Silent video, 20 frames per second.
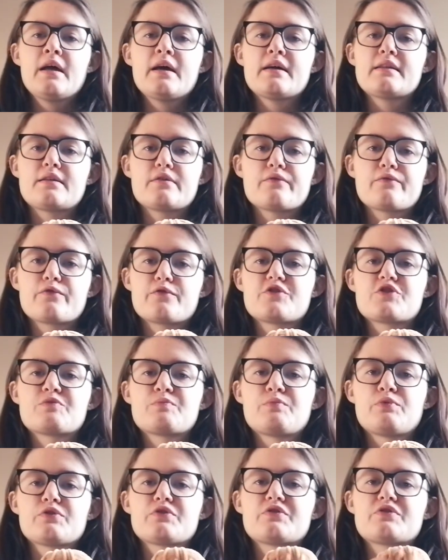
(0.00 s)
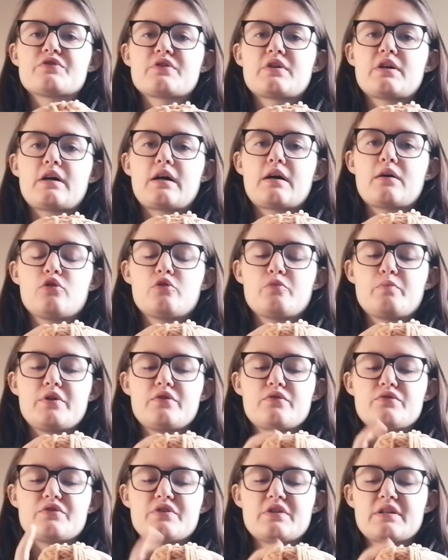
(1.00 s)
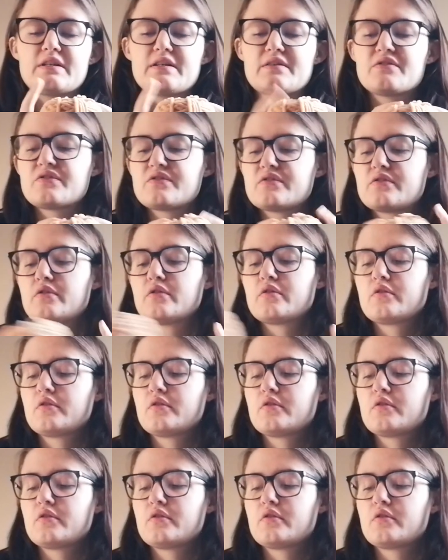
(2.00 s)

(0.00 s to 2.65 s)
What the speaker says: And then for the spots, I will be using this.